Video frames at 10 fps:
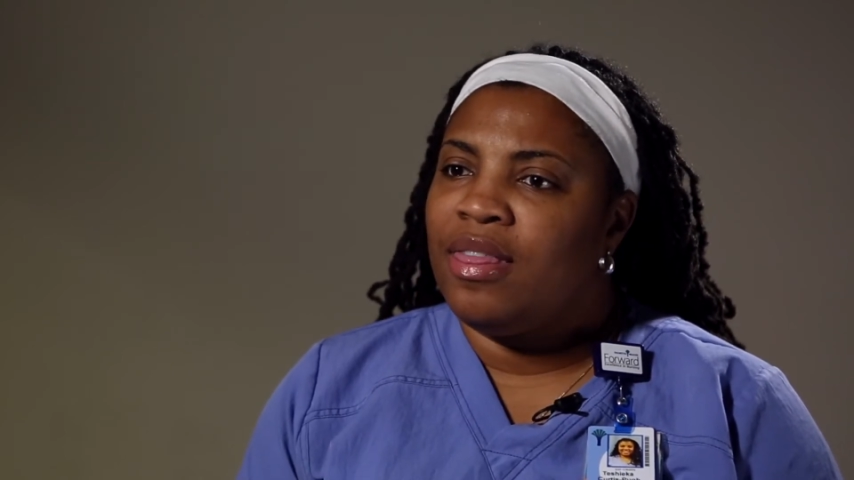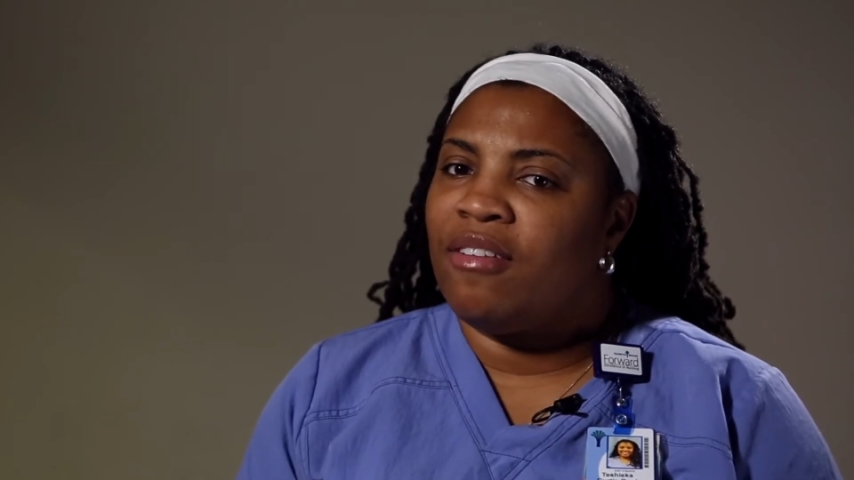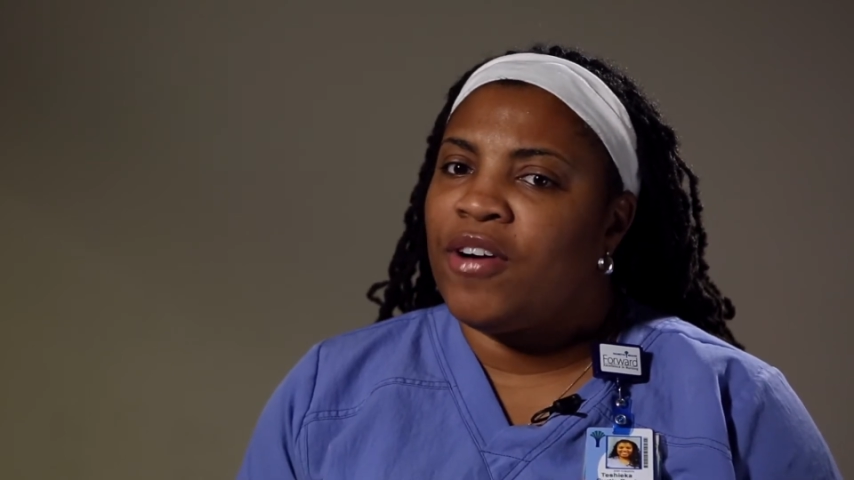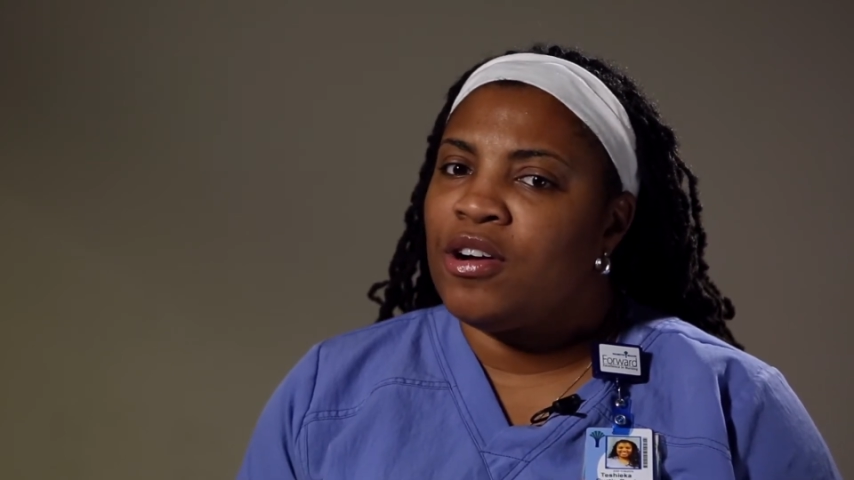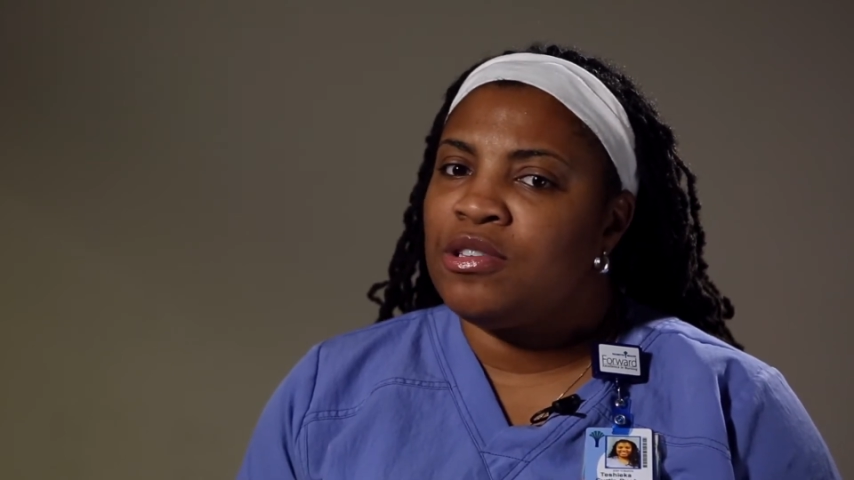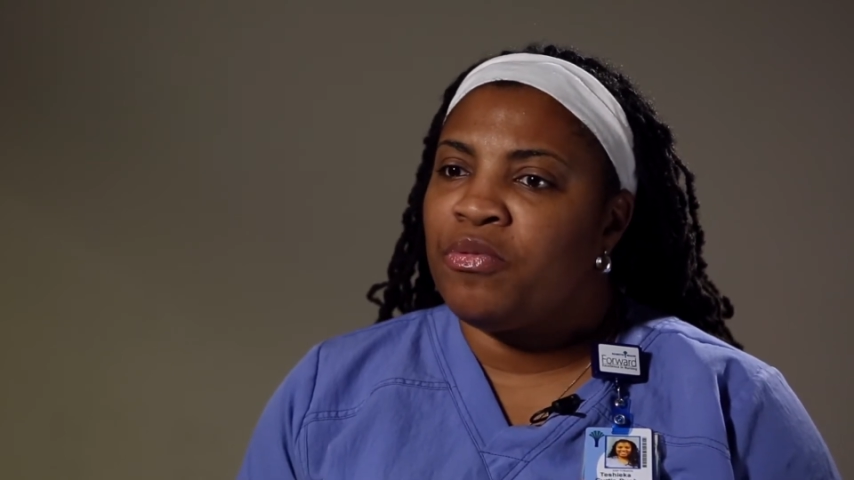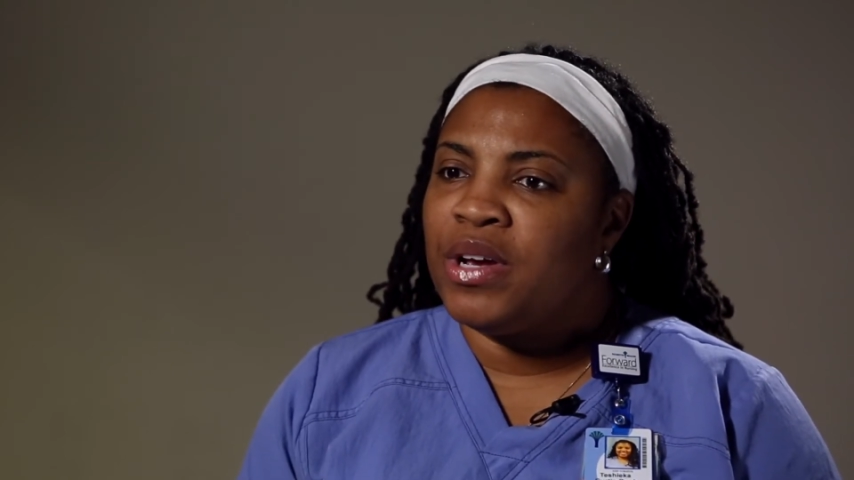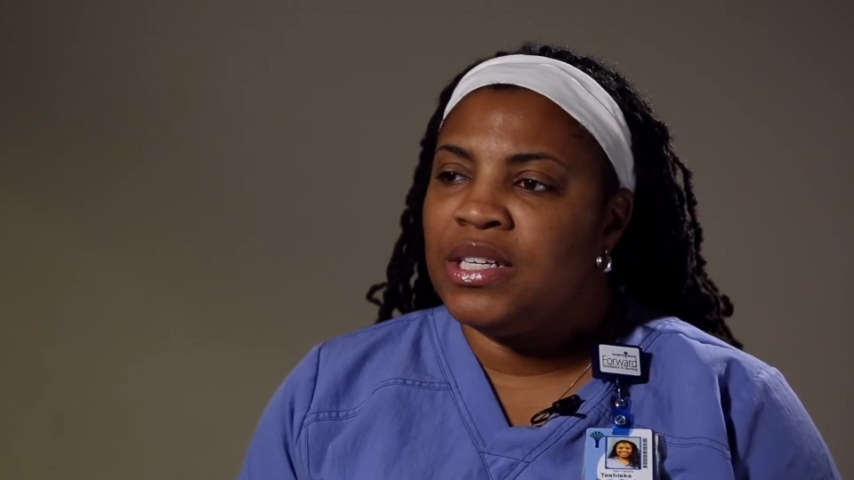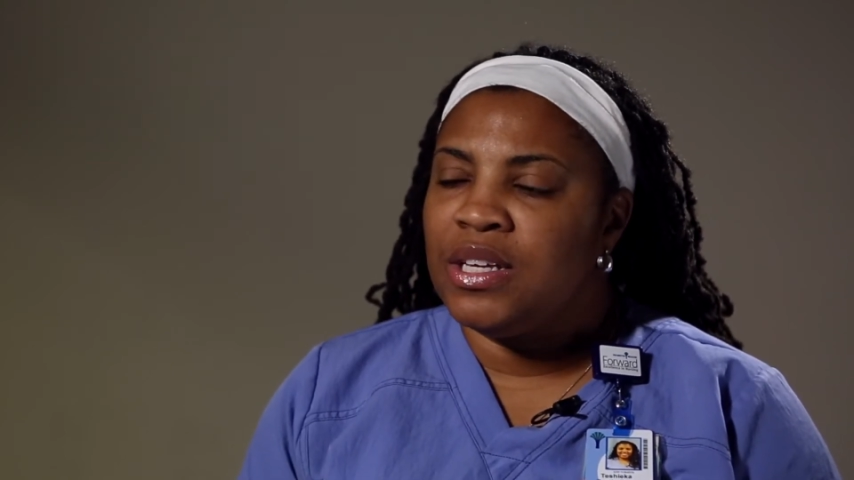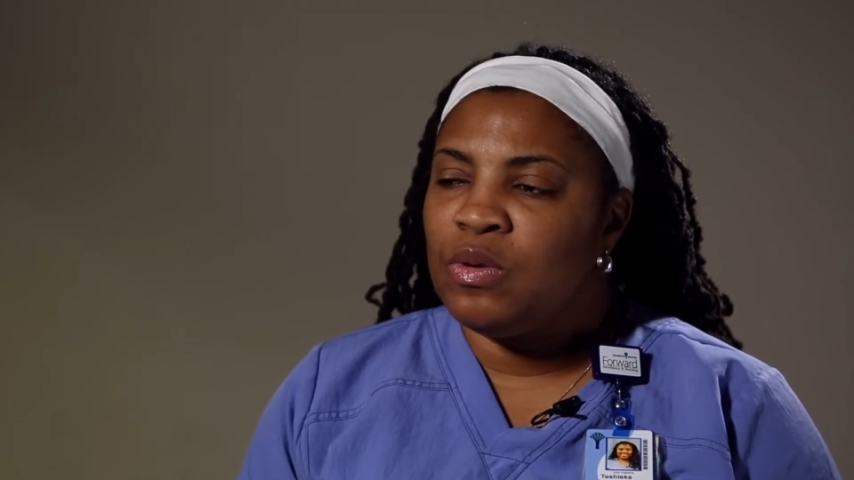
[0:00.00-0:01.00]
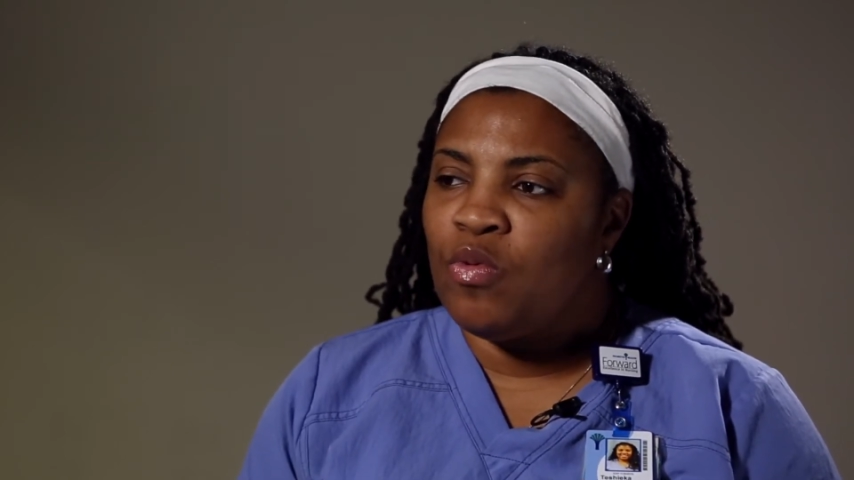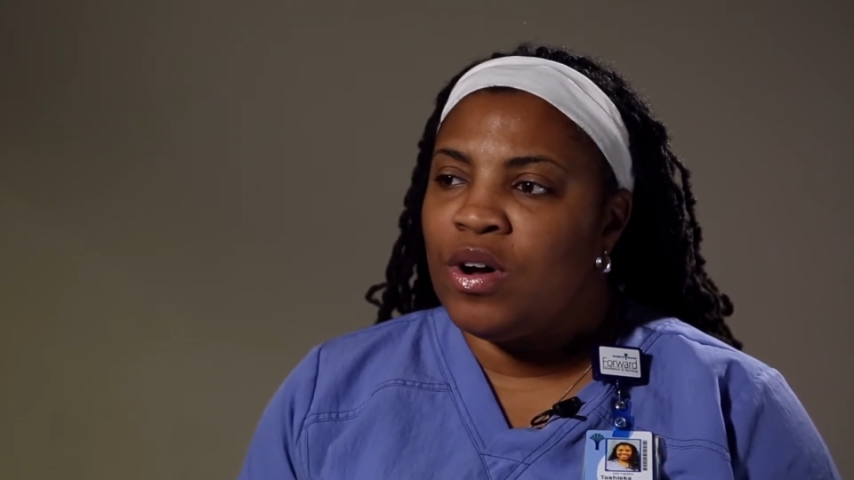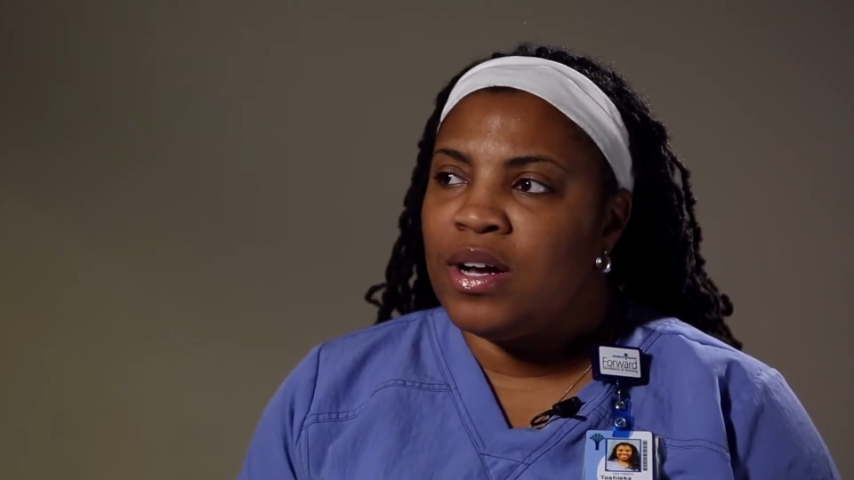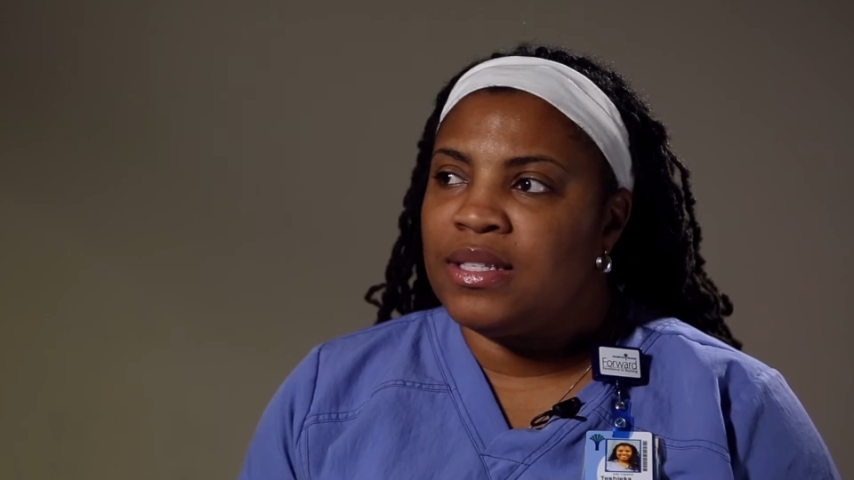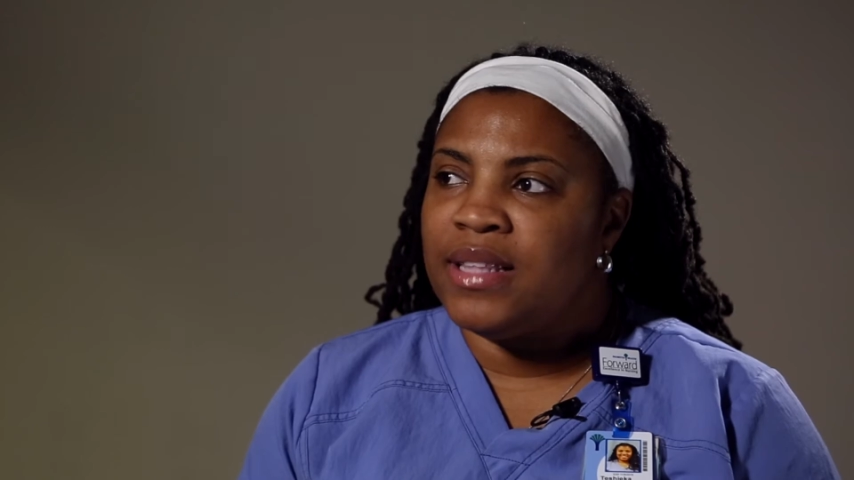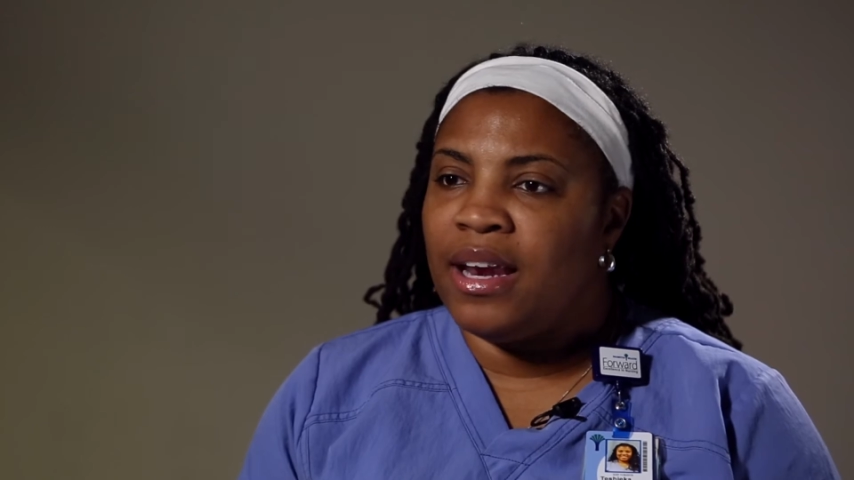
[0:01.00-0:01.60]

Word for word: The first reason was